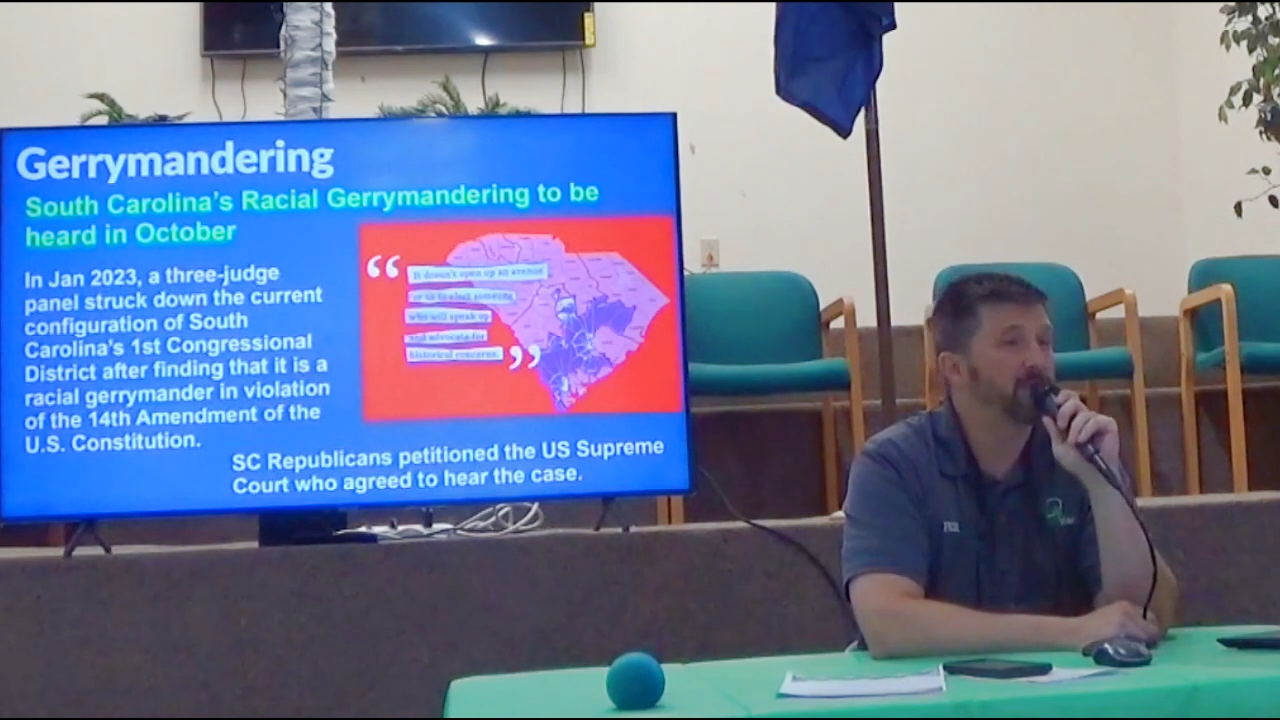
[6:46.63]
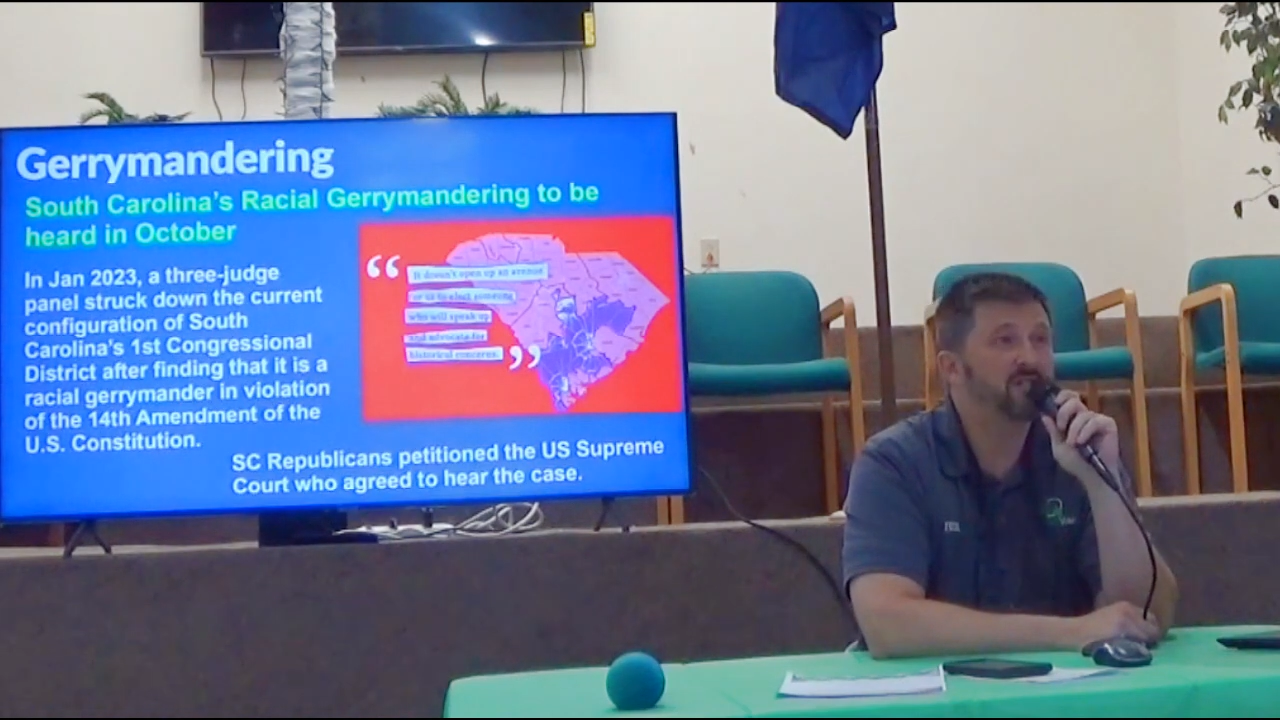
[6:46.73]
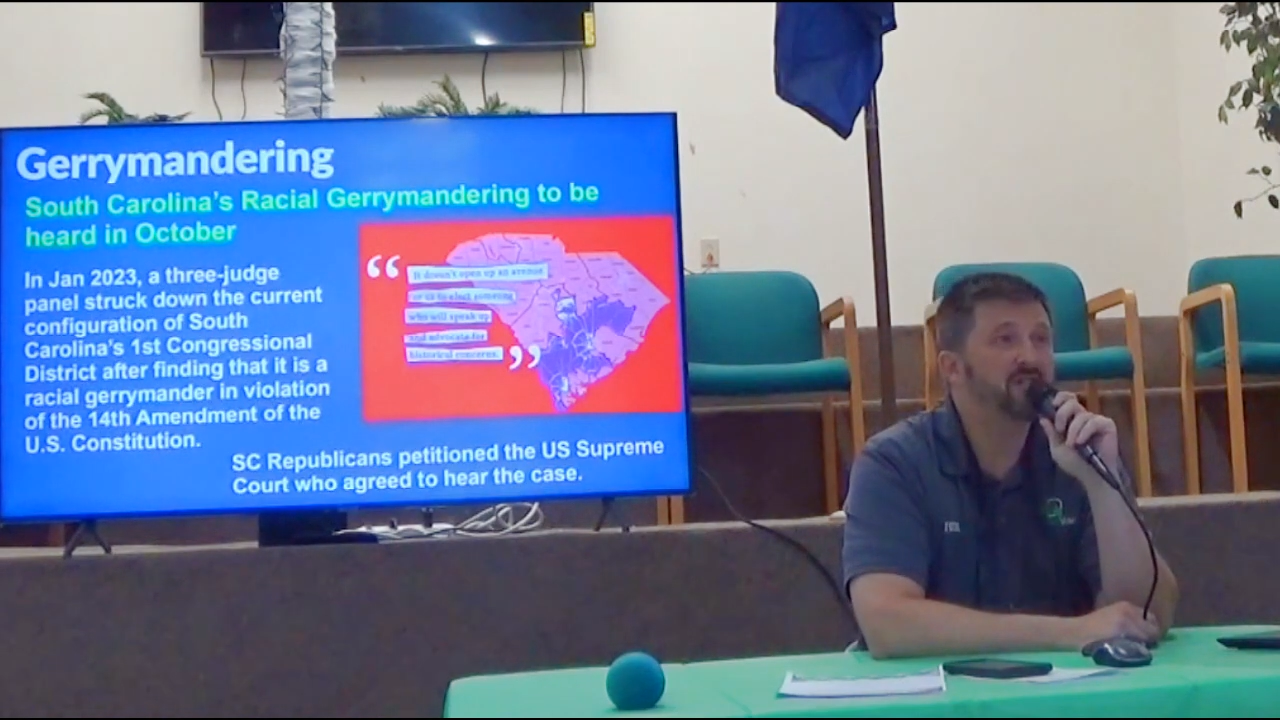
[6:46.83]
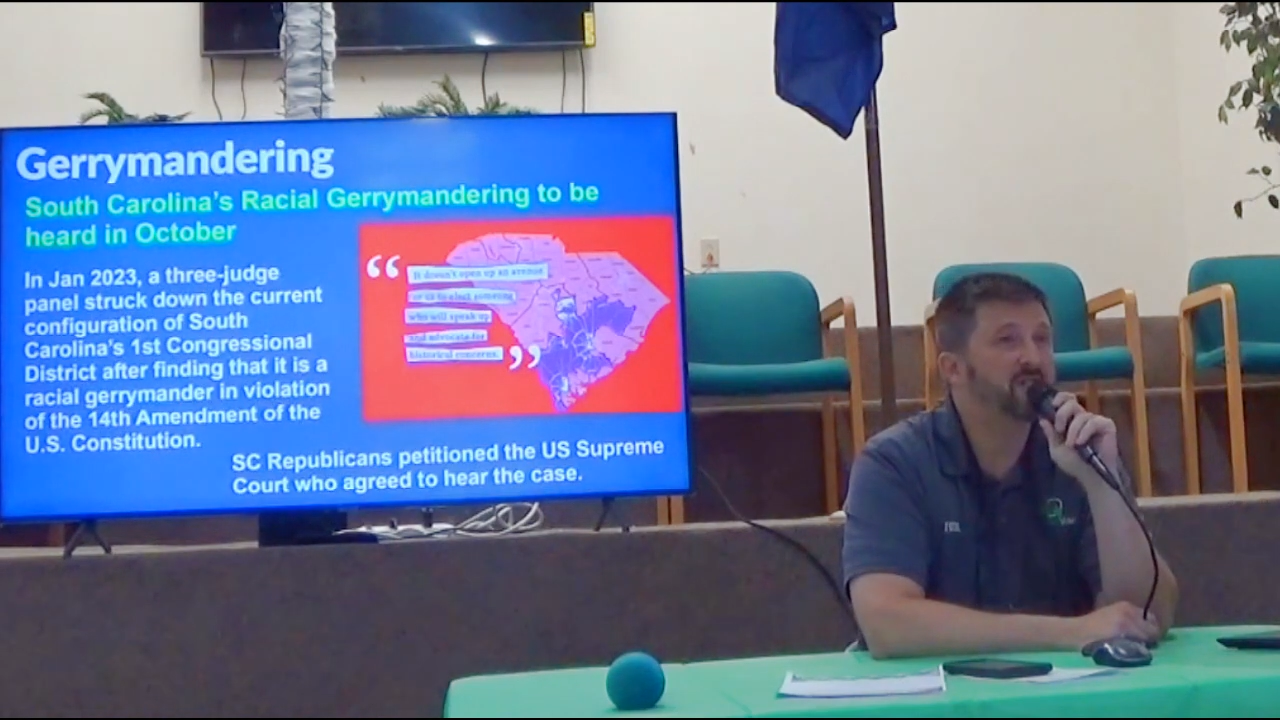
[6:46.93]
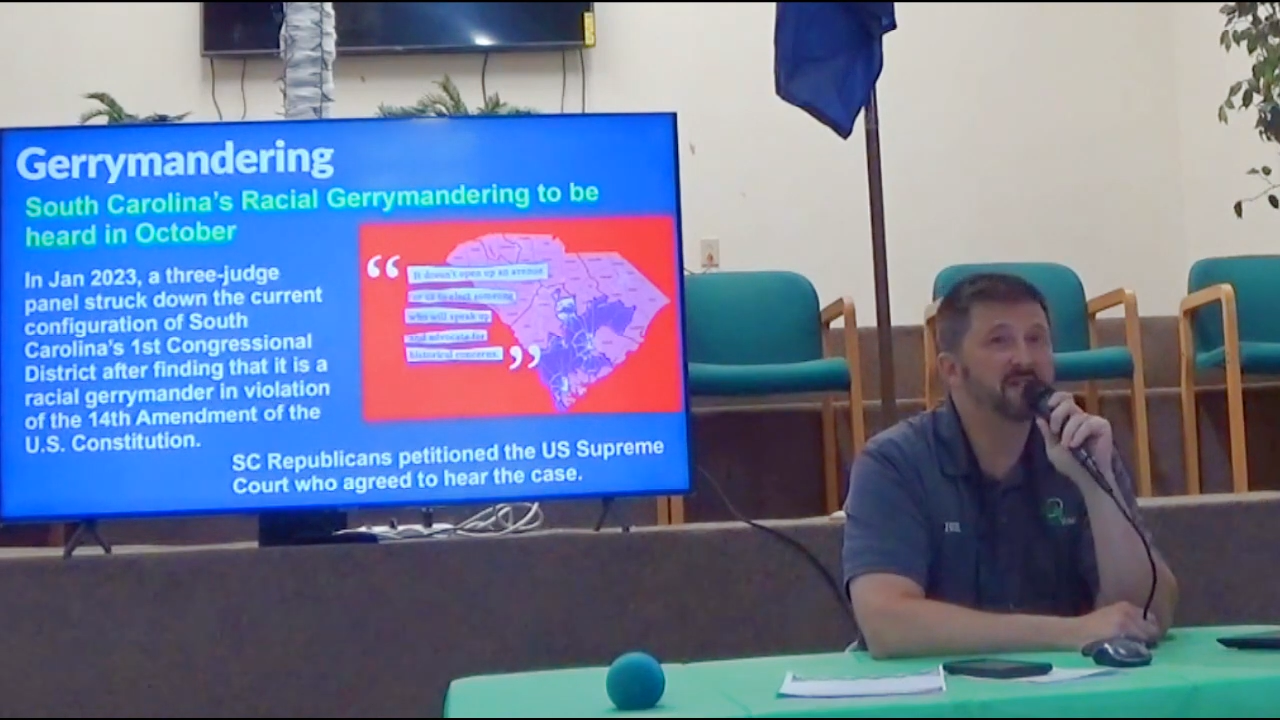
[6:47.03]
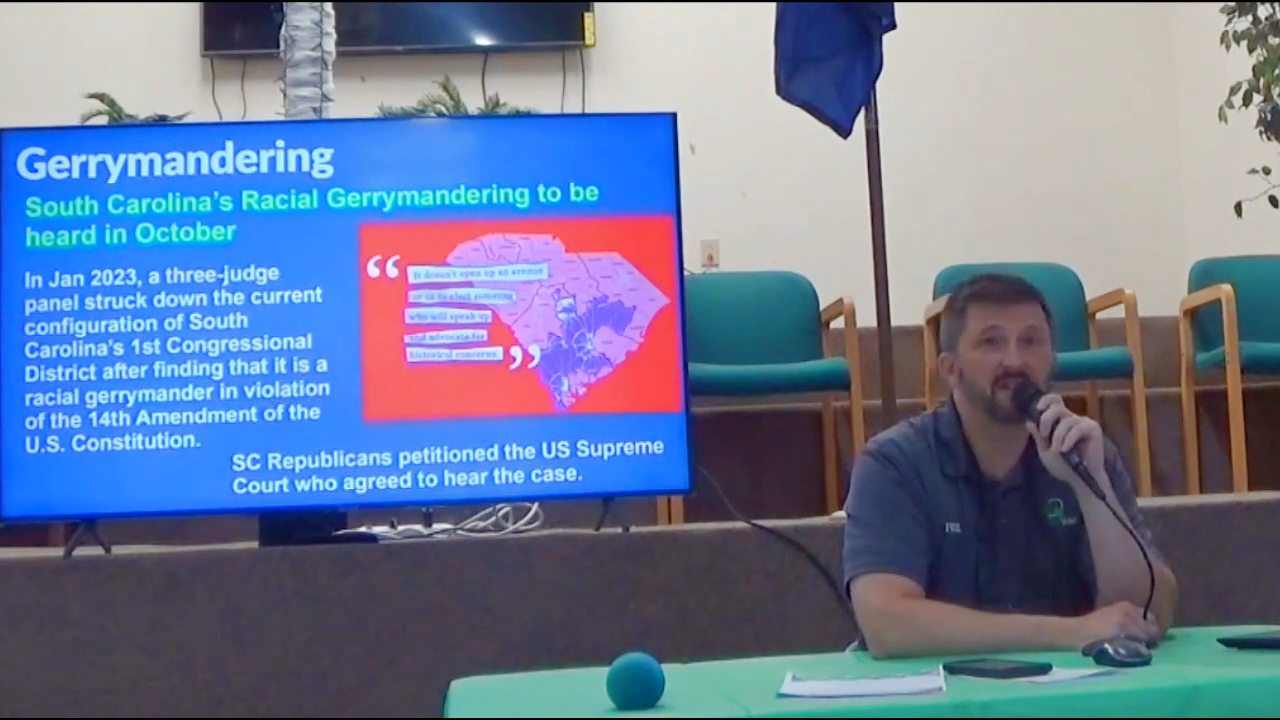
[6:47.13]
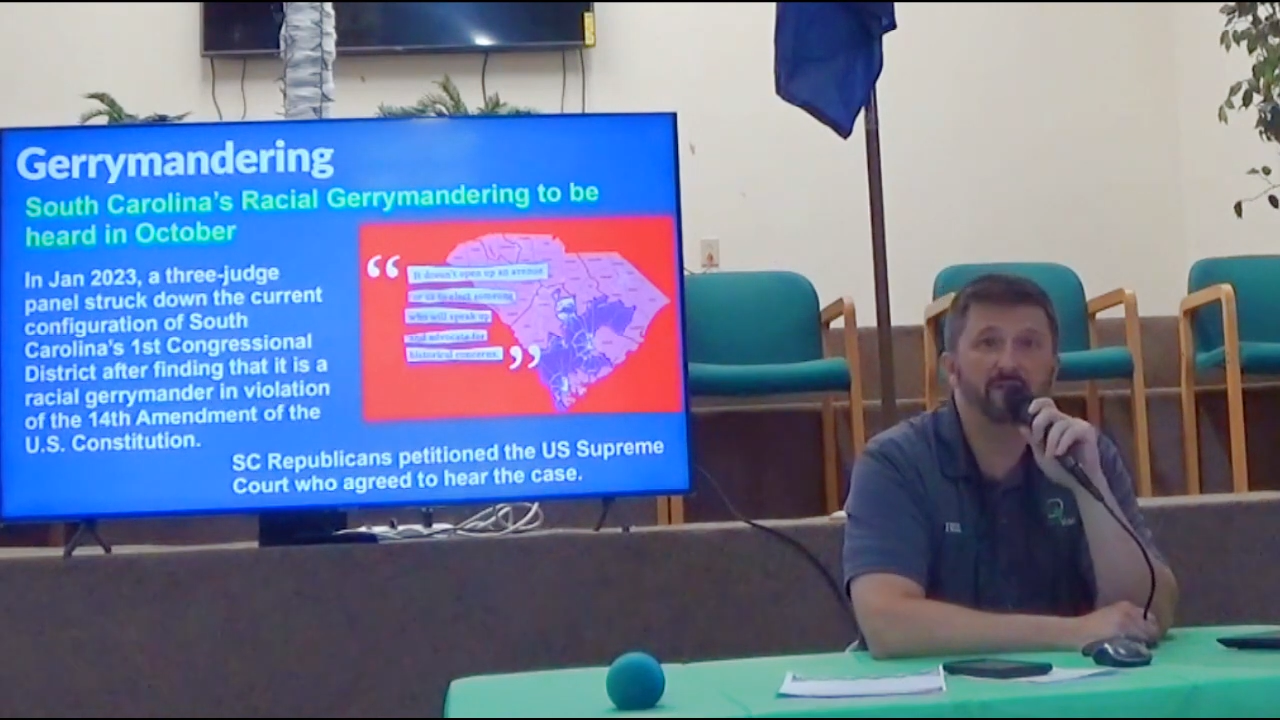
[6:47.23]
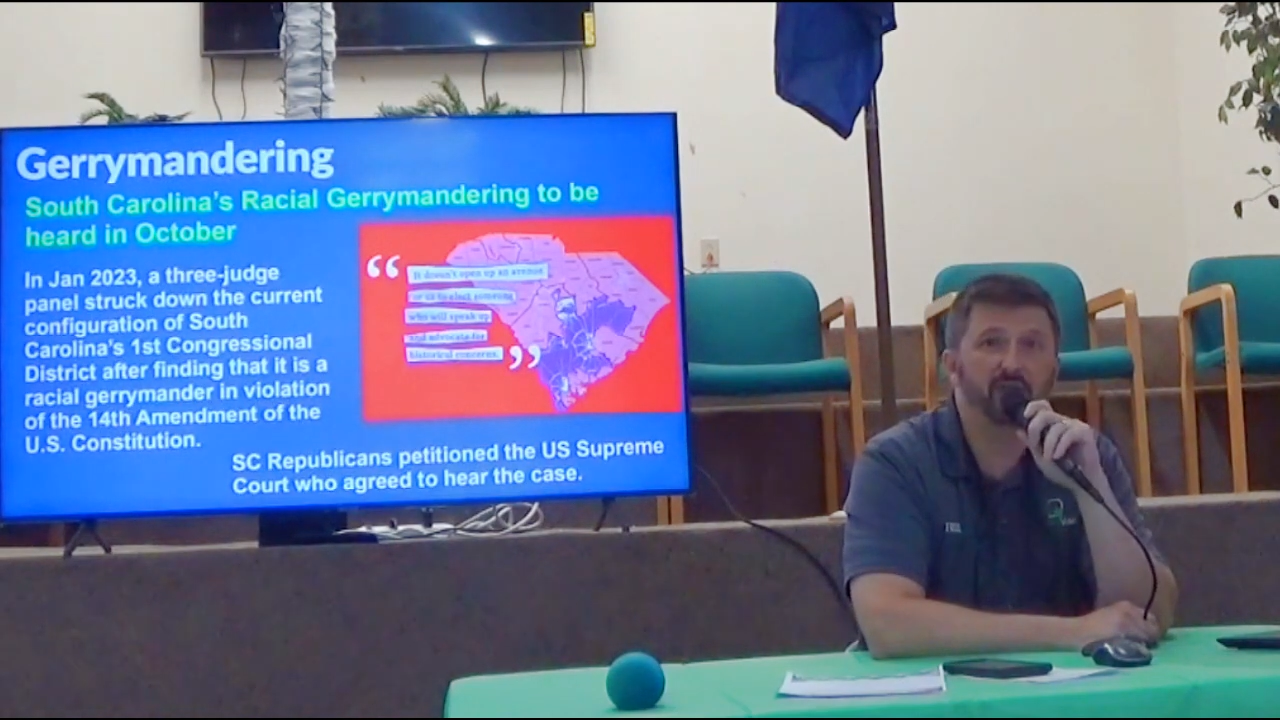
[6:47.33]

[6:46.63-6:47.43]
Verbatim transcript: but you just